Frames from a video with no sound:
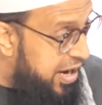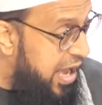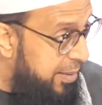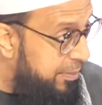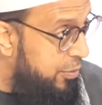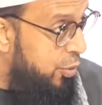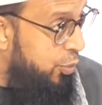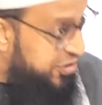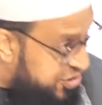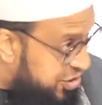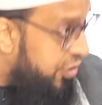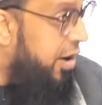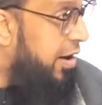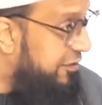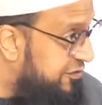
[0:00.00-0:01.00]
name.
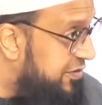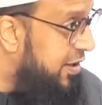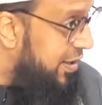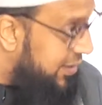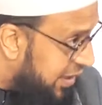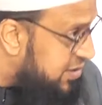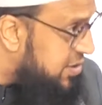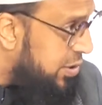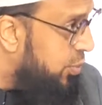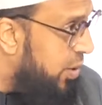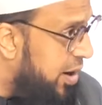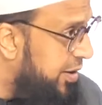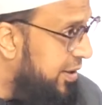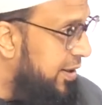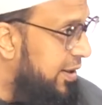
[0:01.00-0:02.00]
Witchcraft, that's the
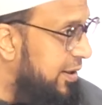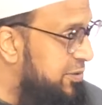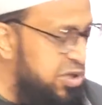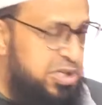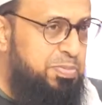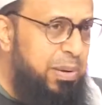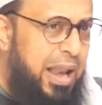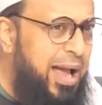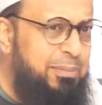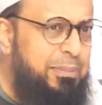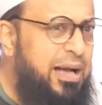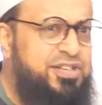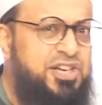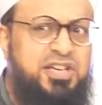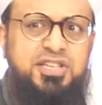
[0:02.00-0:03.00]
word. This black
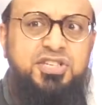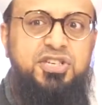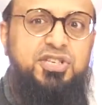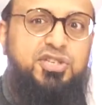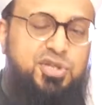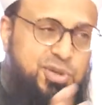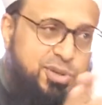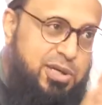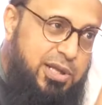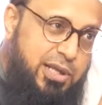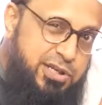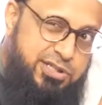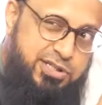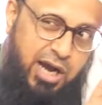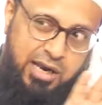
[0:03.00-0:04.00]
magic is just
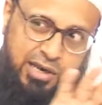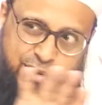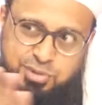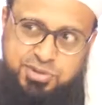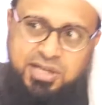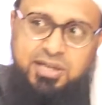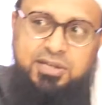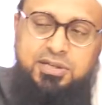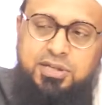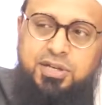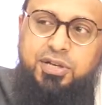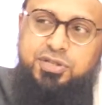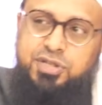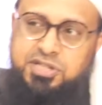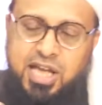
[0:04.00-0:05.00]
to dilute it,
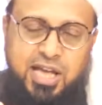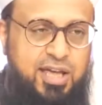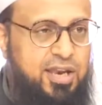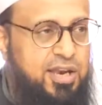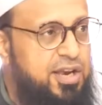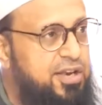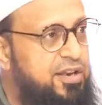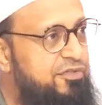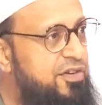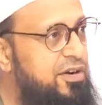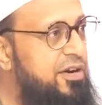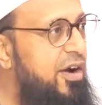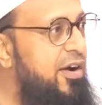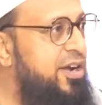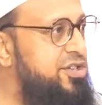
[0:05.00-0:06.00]
to take it in a
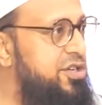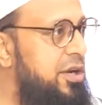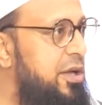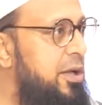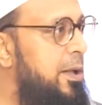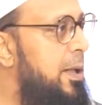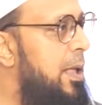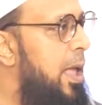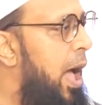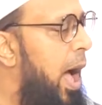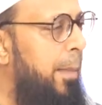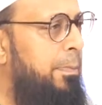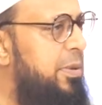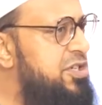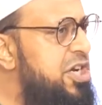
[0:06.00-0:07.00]
different direction.
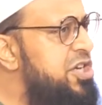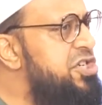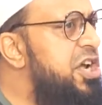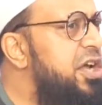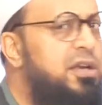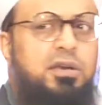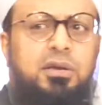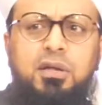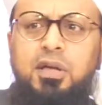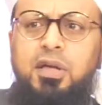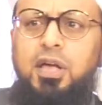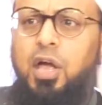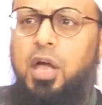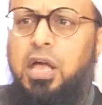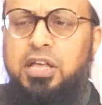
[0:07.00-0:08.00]
A magician
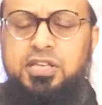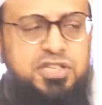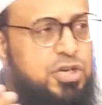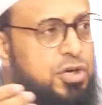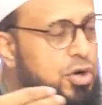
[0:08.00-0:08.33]
is